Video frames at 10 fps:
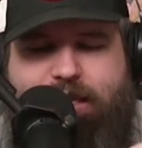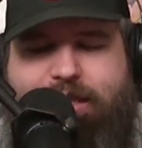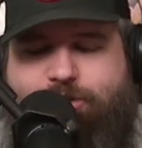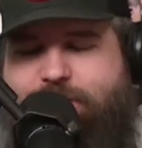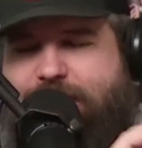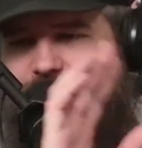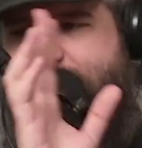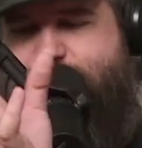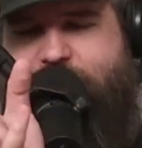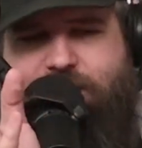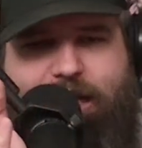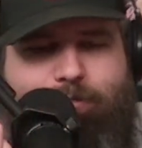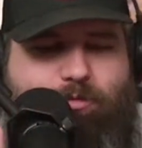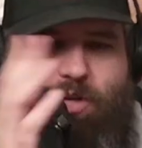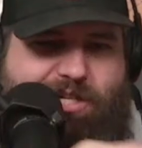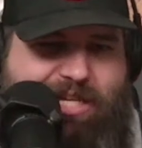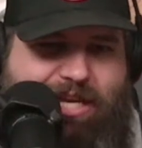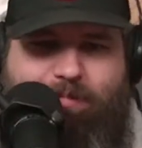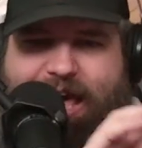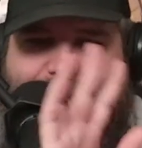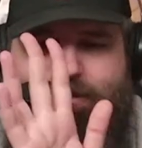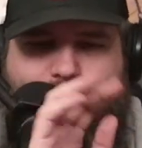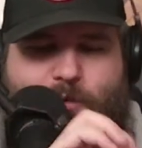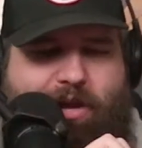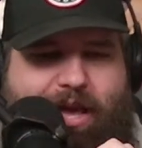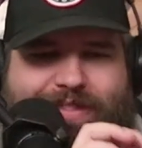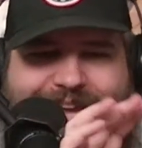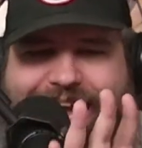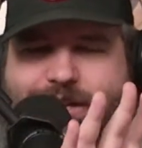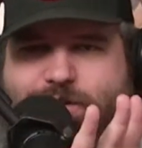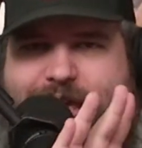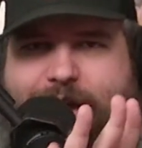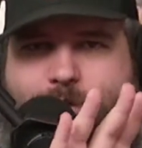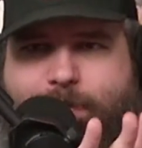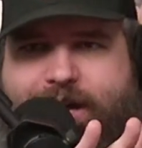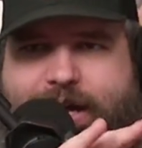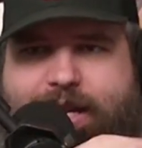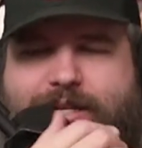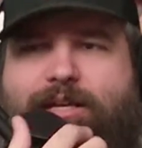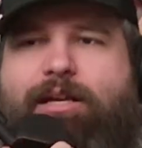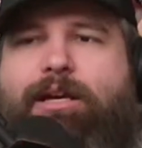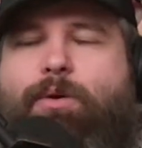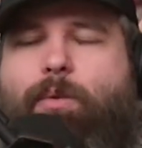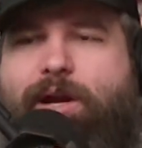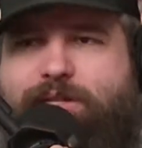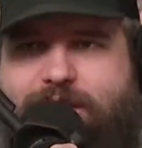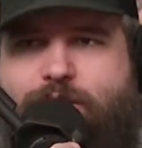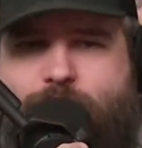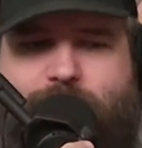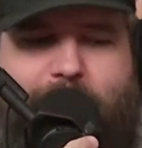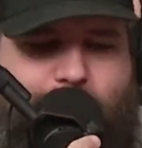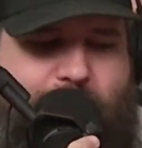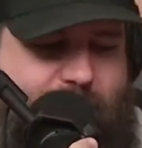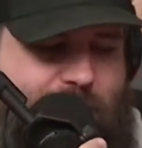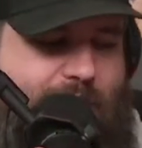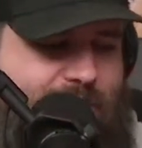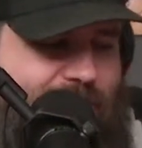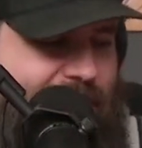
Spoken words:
They tried J.J. Abrams tried to take it back, didn't work out. They can't do that with Bond. We're going to see who they put in charge of